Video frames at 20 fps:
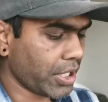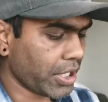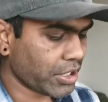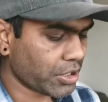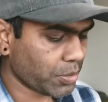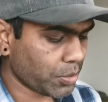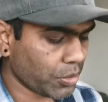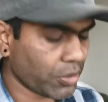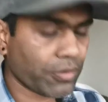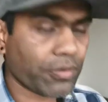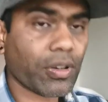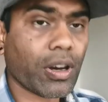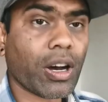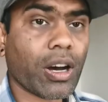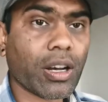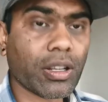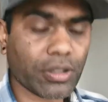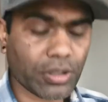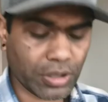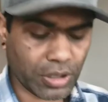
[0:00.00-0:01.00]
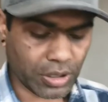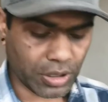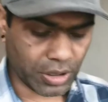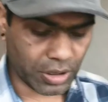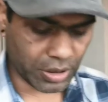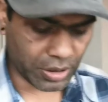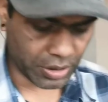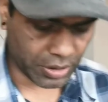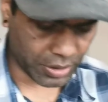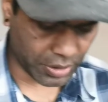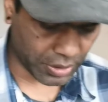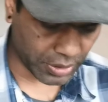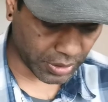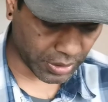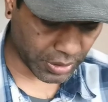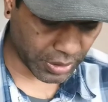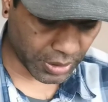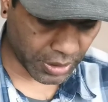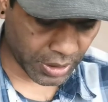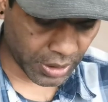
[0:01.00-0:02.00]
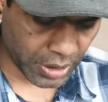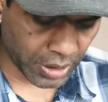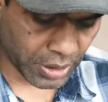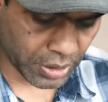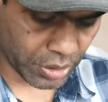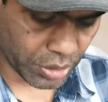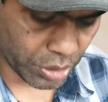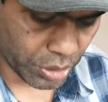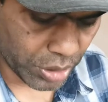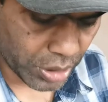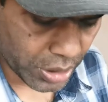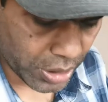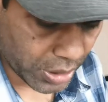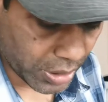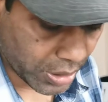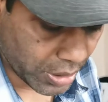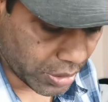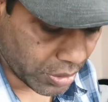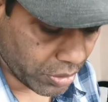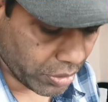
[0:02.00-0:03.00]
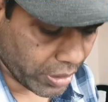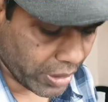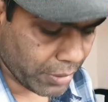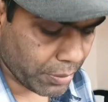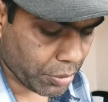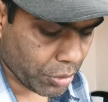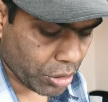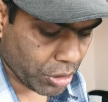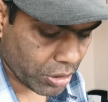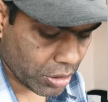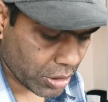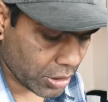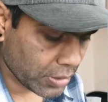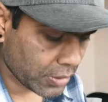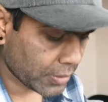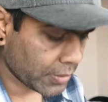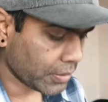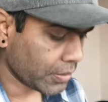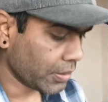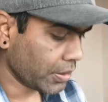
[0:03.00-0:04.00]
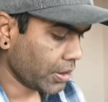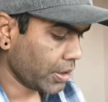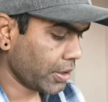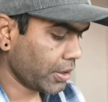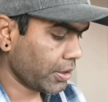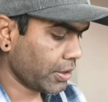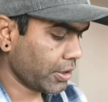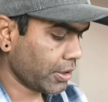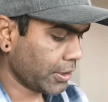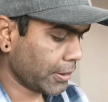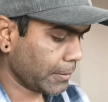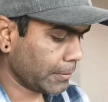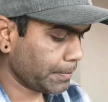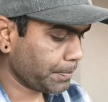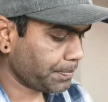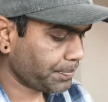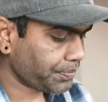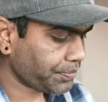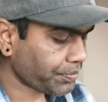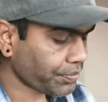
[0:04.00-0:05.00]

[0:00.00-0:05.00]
let's move on uh, to the uh, tripod and uh,